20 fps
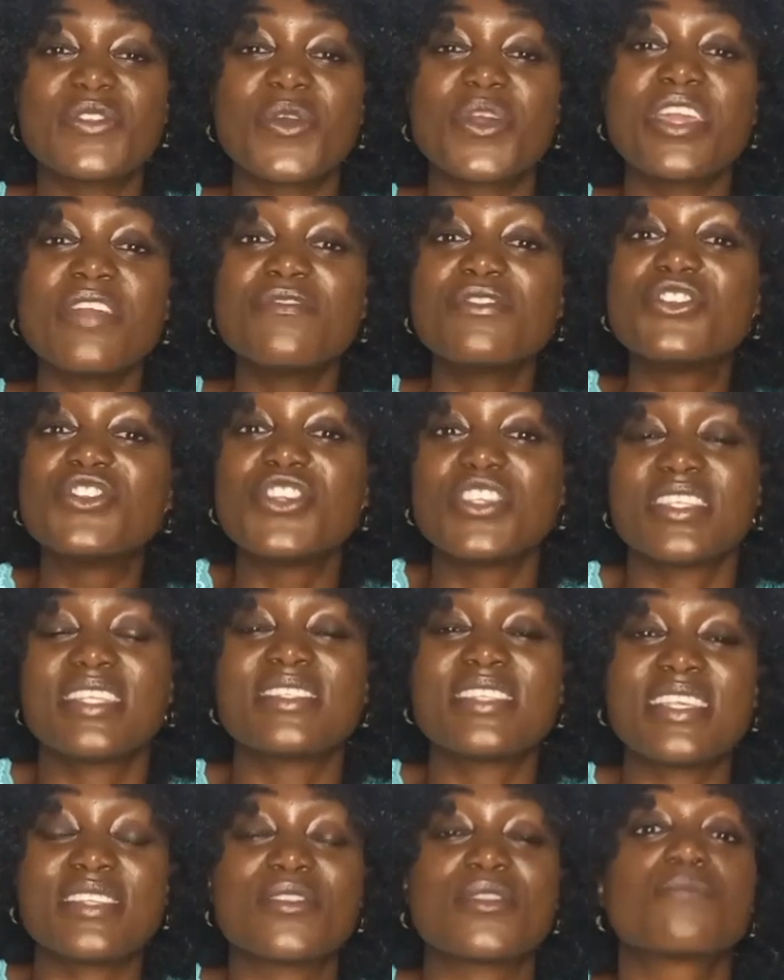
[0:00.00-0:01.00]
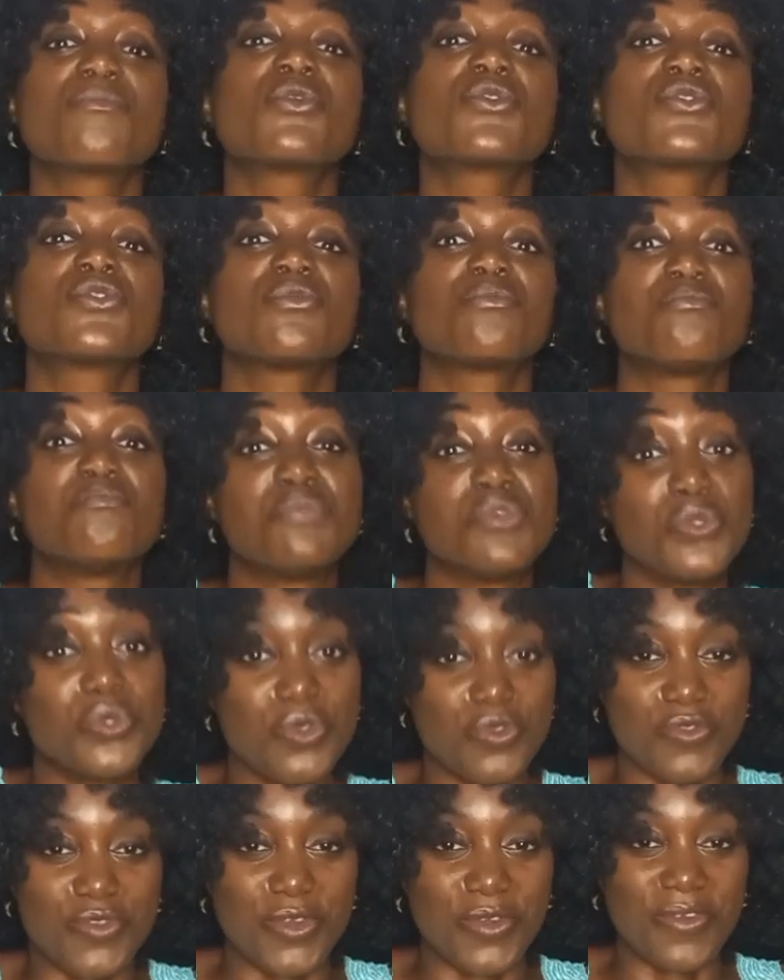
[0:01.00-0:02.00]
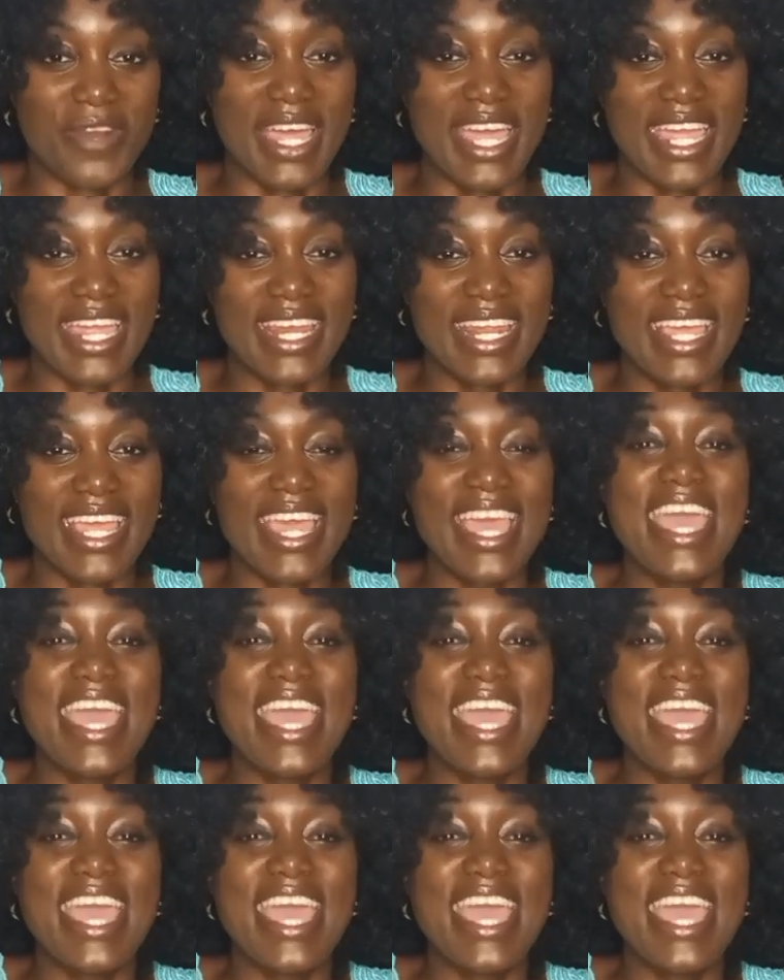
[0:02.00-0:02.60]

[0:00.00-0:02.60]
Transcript: So if Jesus is the most beautiful, right?